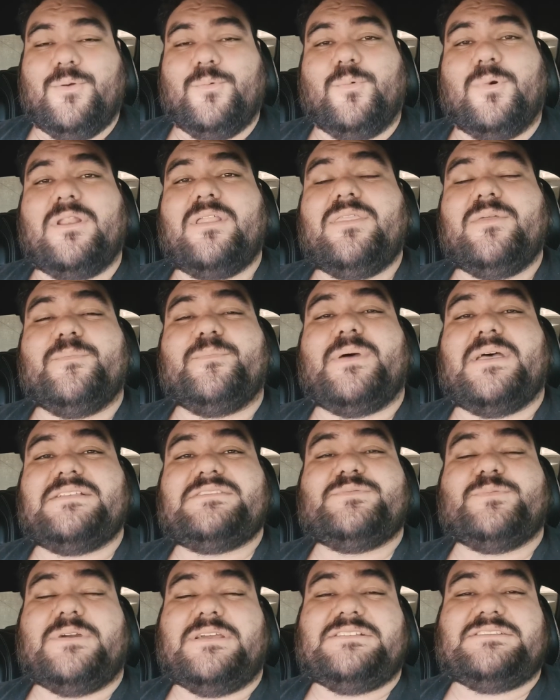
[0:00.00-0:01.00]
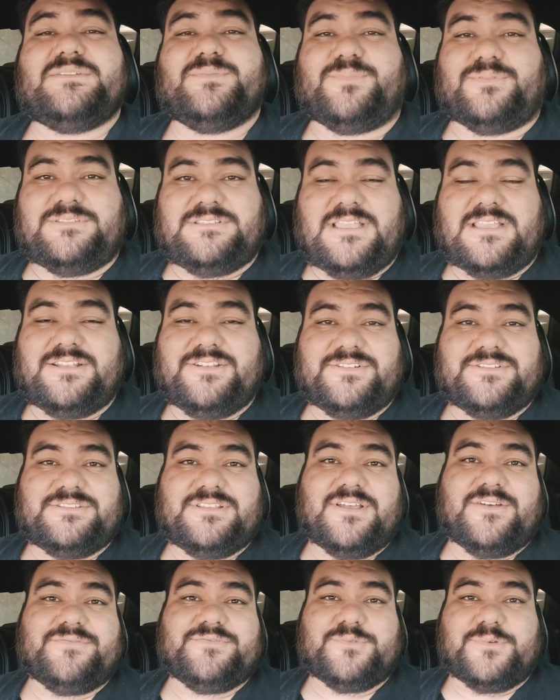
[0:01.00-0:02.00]
One of the best ways to protect
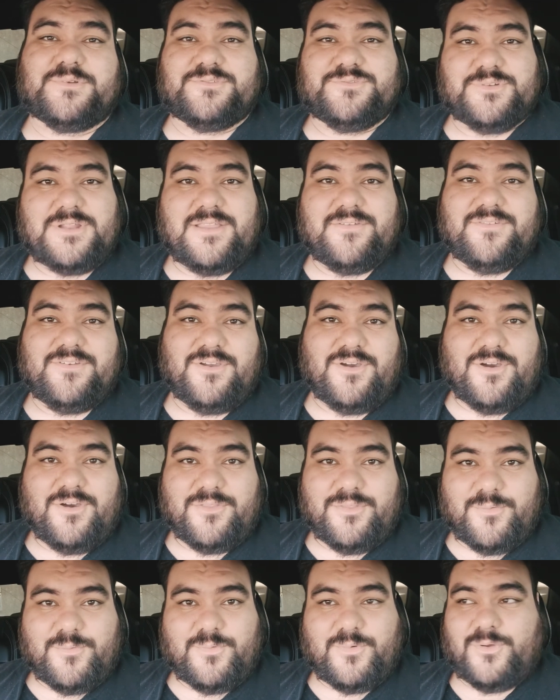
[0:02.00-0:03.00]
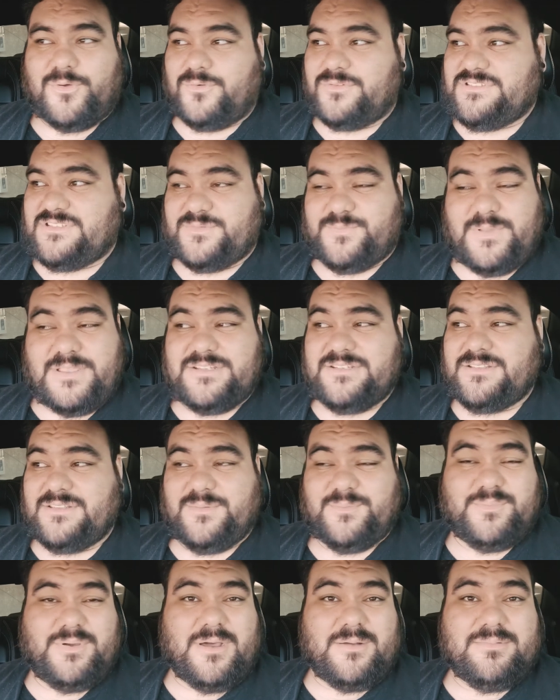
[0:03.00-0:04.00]
yourselves while driving on the roads,
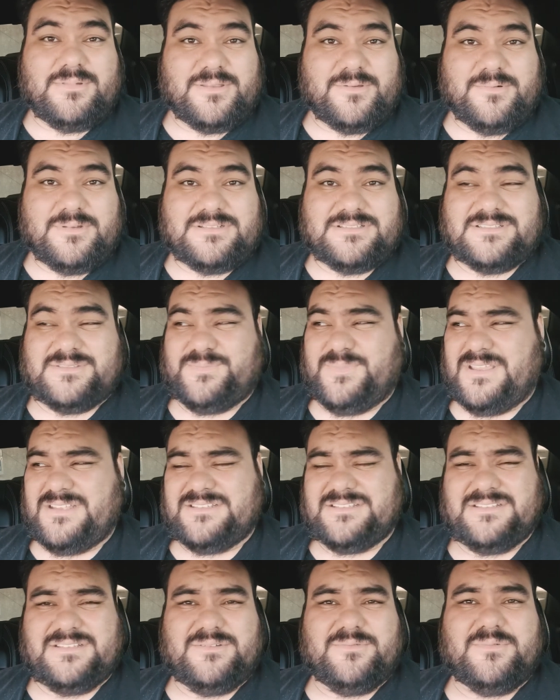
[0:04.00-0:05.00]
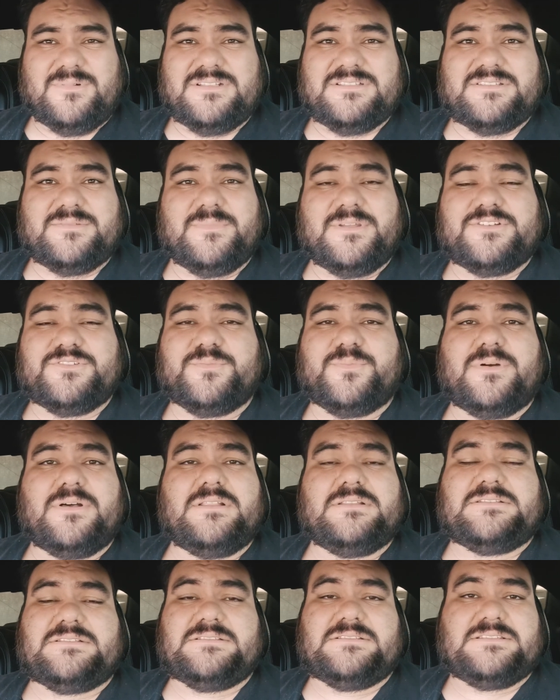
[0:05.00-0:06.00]
especially public ones, especially ones in
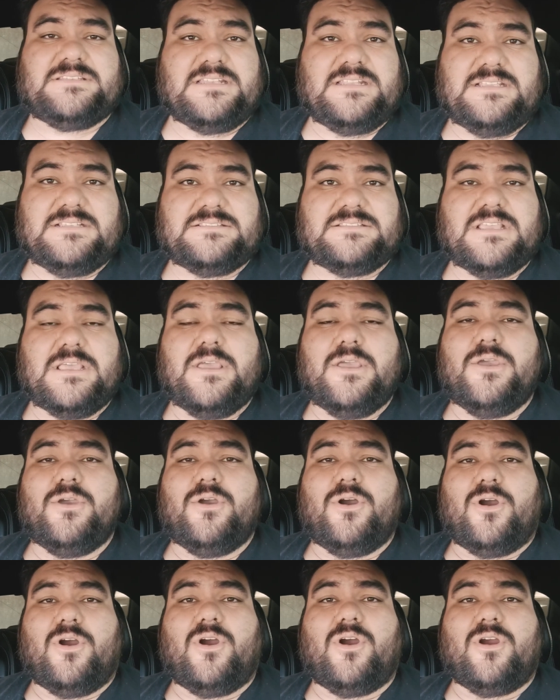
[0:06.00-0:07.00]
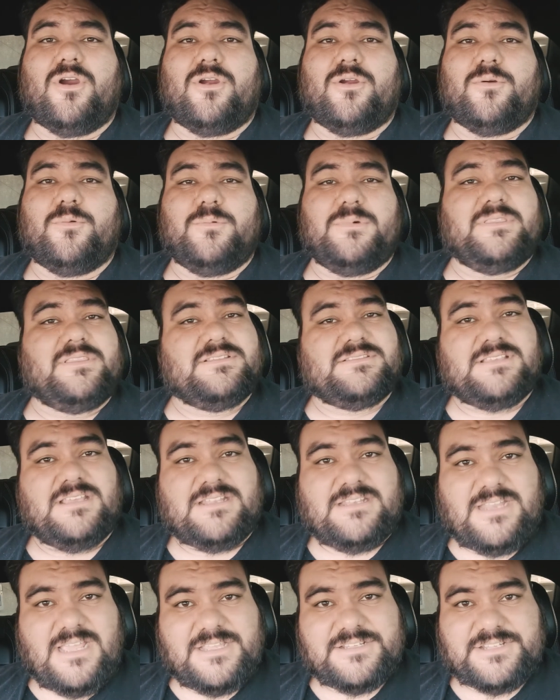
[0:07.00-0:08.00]
metropolitan cities, are with a
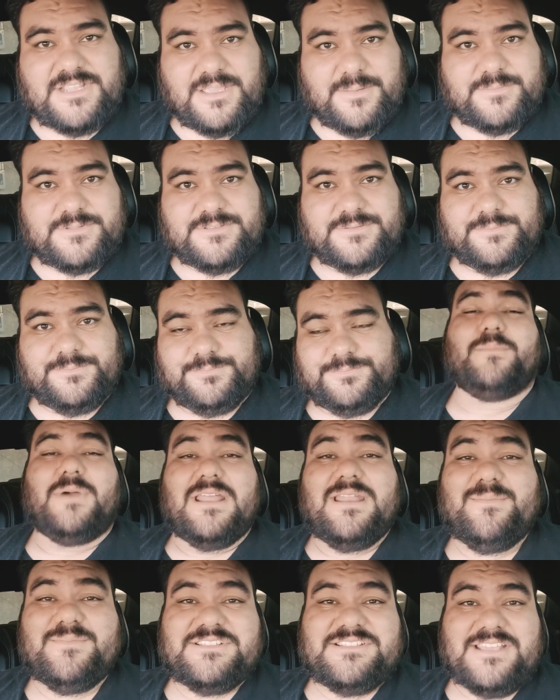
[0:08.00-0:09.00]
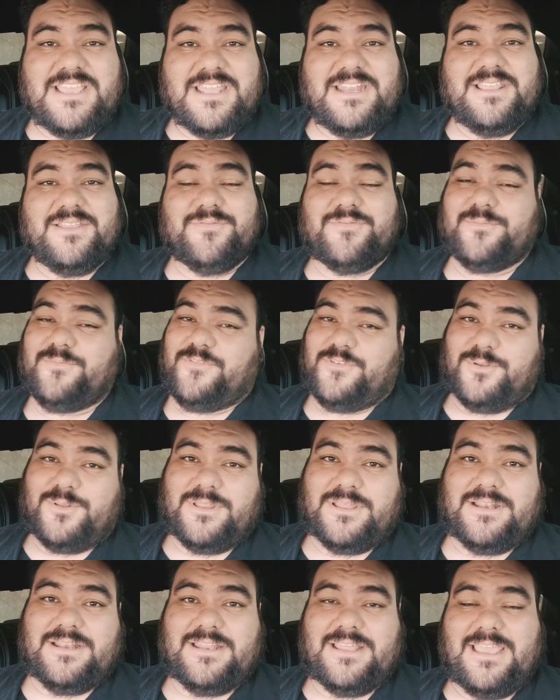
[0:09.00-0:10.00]
set of dash cams. My name is Danny from
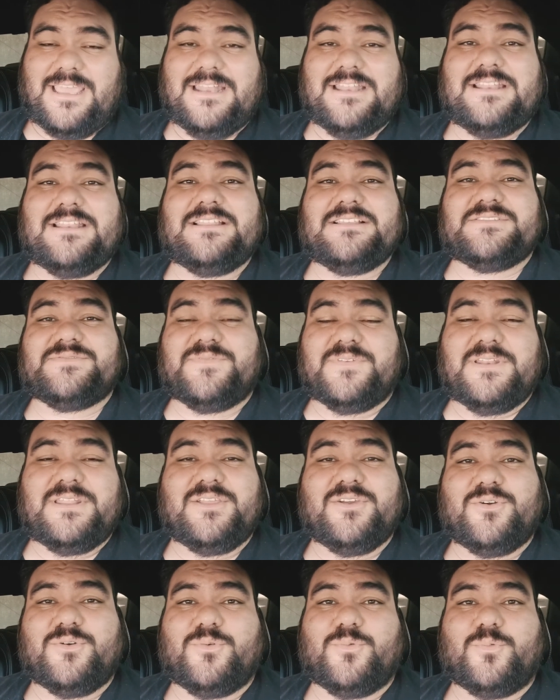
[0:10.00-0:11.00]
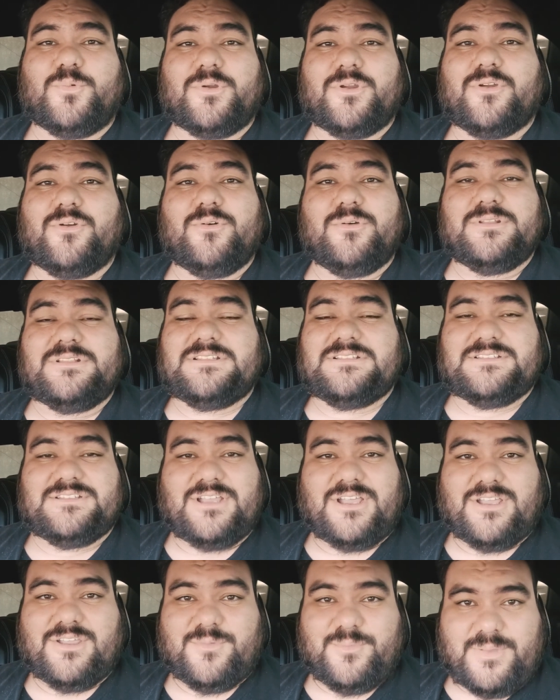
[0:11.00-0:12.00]
Fuelent, and in this video, we're going to
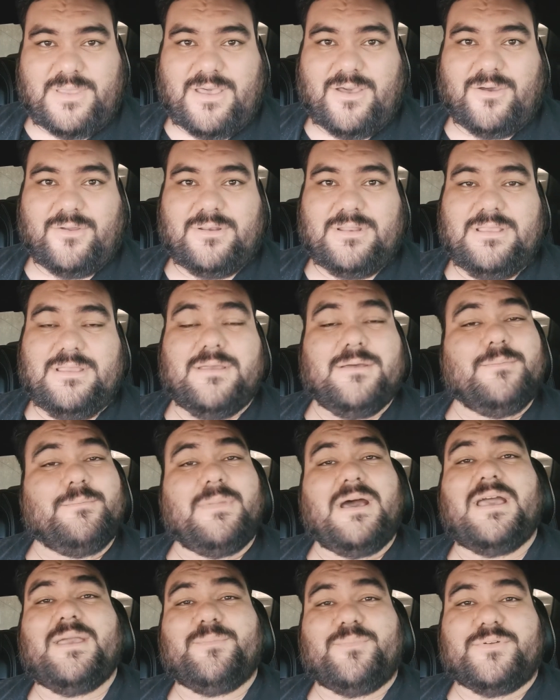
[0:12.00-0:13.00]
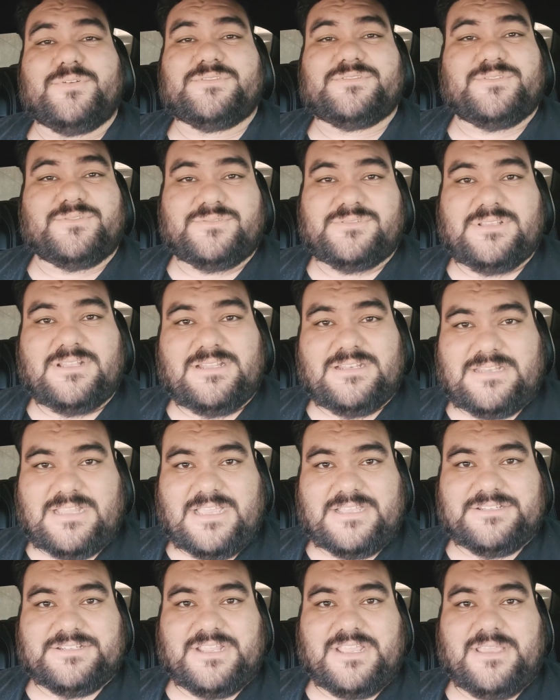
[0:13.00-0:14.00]
talk about my personal set of
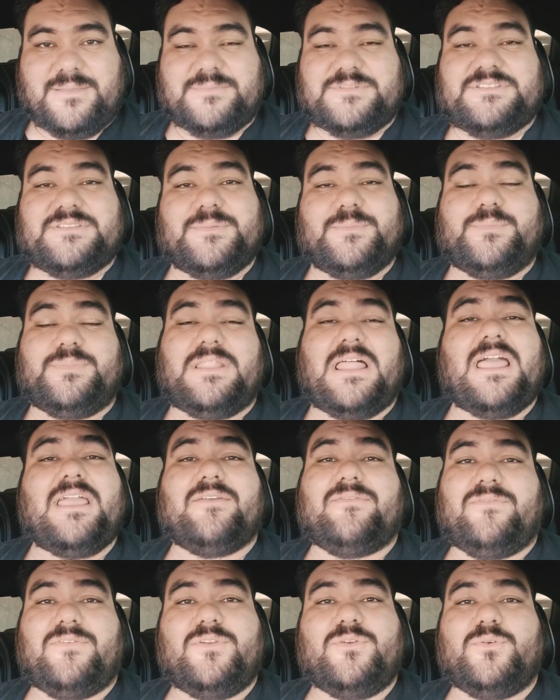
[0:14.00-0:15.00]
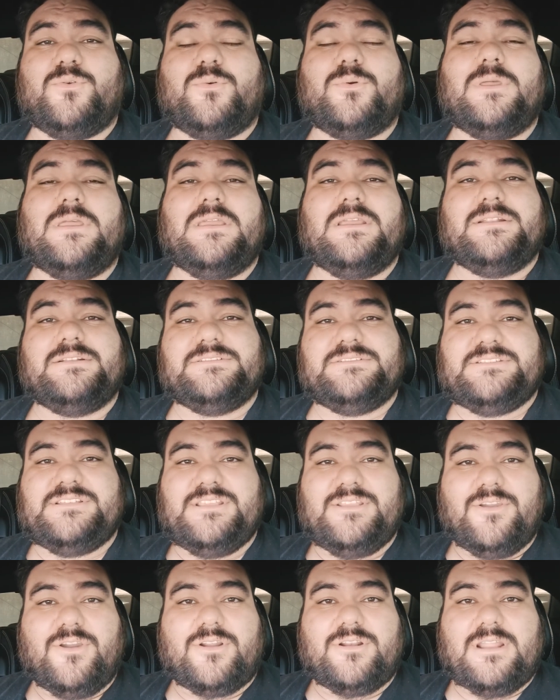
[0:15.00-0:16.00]
dash cams, the Blackvue
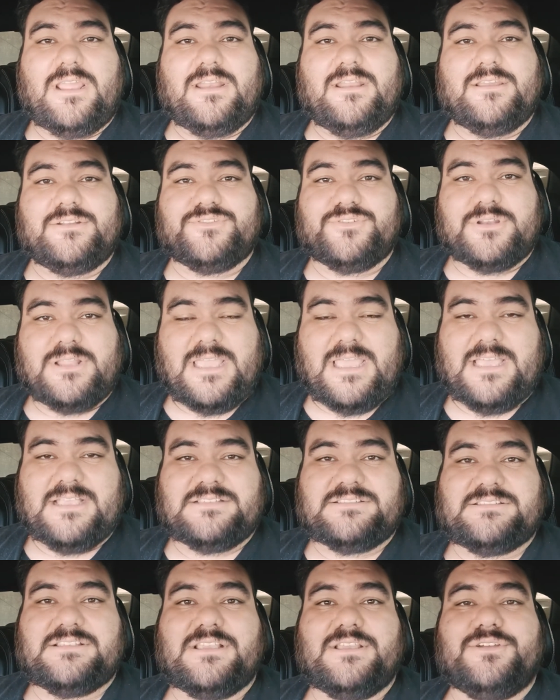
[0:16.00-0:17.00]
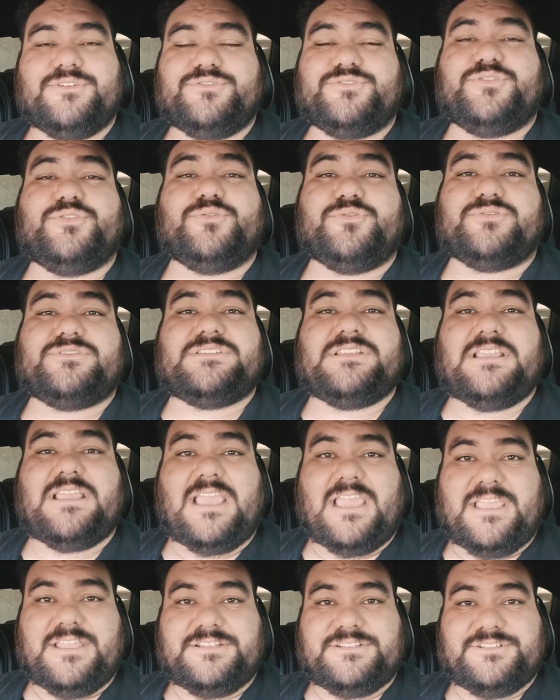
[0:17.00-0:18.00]

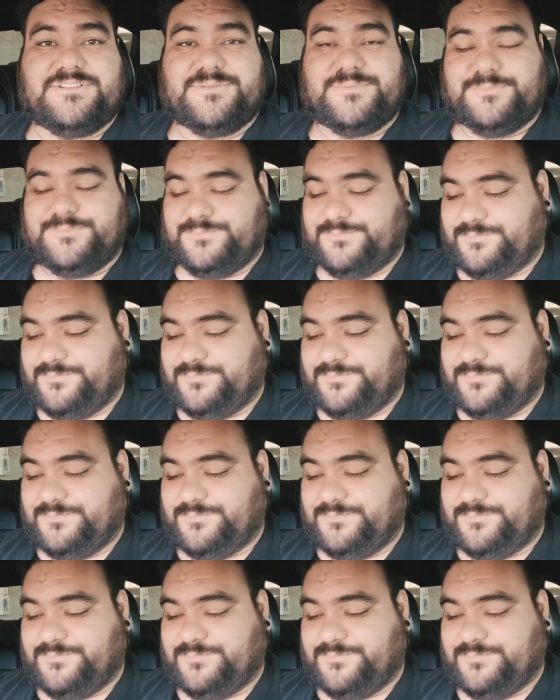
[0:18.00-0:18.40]
DR900s-2CH.